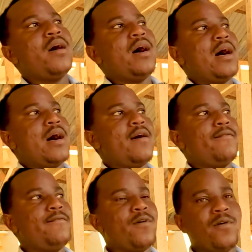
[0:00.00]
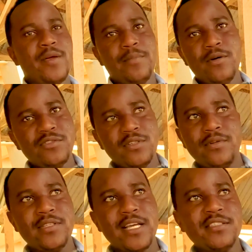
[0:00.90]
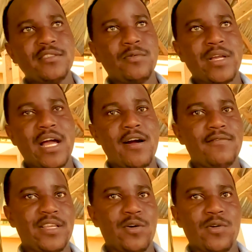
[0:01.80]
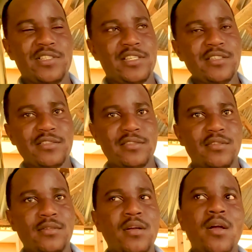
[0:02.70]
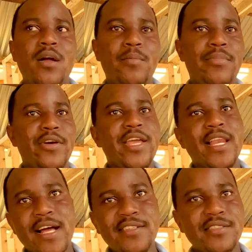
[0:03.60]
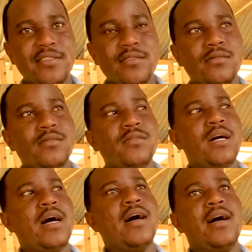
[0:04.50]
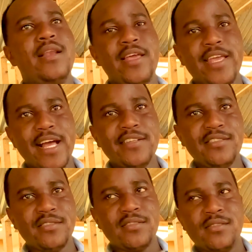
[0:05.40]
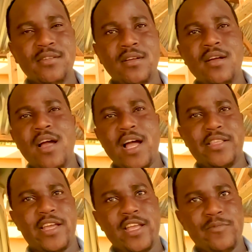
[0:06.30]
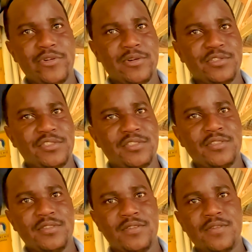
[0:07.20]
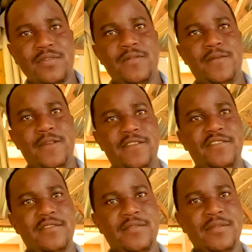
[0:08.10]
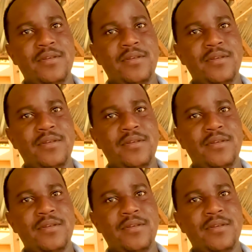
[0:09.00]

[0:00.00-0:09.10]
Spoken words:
For the poultry products, we have the old chicks, broilers, layers, and Kenbros. Yes.